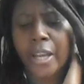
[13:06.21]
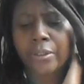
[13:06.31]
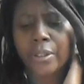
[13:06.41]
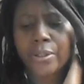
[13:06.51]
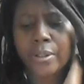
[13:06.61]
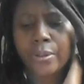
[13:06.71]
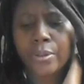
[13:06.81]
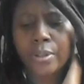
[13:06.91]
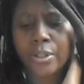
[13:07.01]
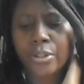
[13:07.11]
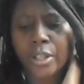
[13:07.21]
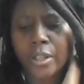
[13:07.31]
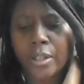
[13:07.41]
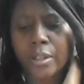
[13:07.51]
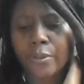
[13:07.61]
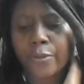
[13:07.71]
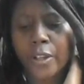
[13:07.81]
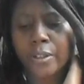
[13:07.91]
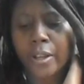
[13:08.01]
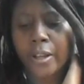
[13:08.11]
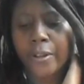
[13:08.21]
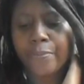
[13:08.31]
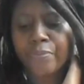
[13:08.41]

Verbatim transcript: out these hallucinogenic fungi,